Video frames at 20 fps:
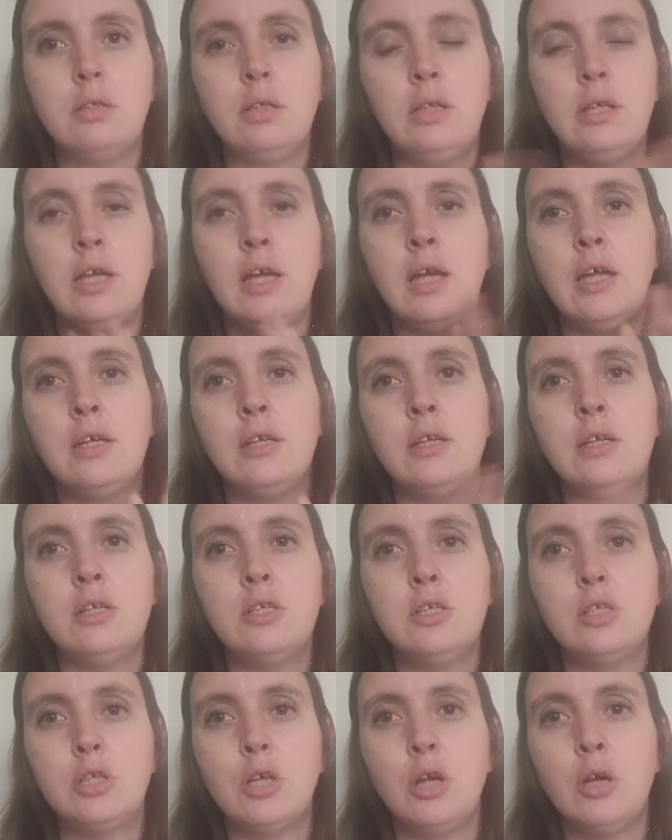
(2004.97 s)
Lian
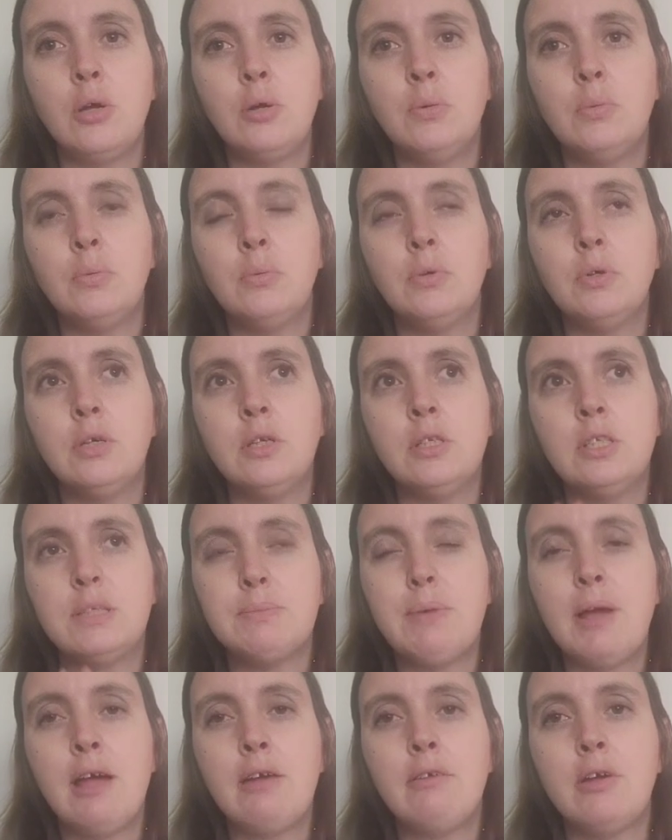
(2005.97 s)
and Shou and
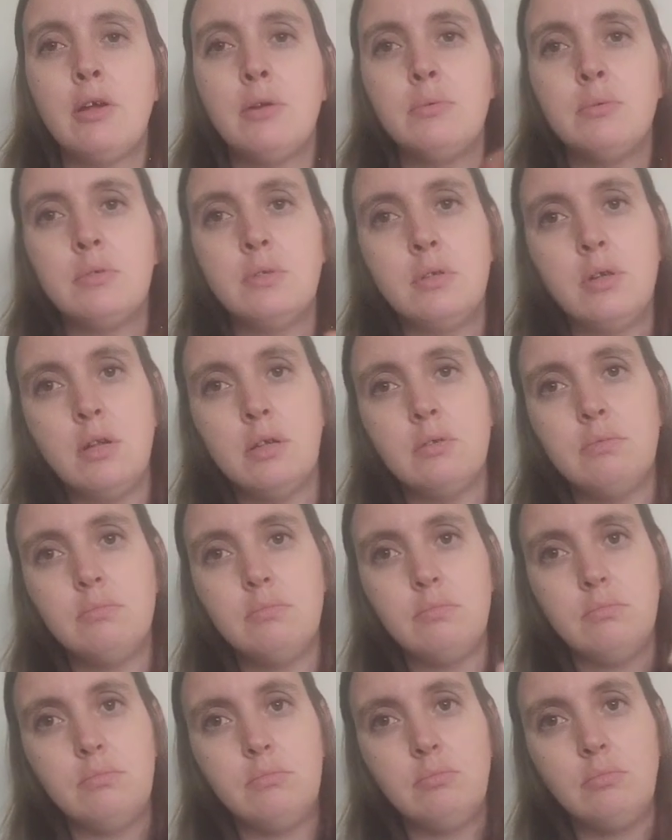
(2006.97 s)
Sparrow
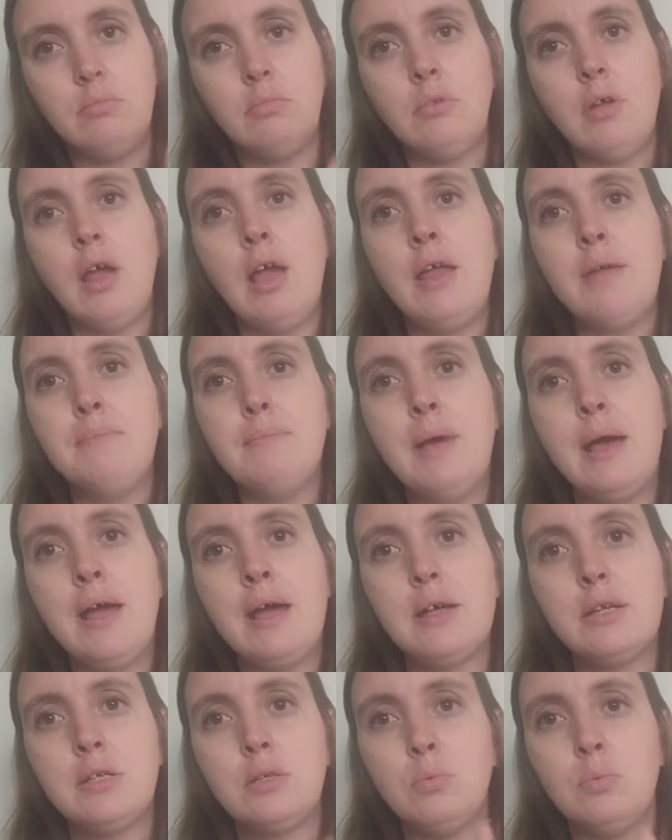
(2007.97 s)
head
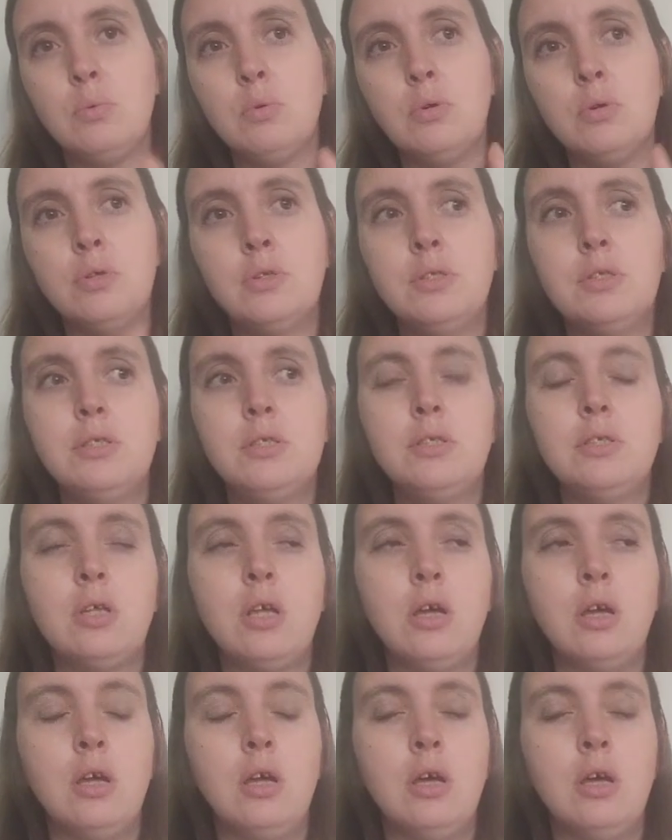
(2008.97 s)
back towards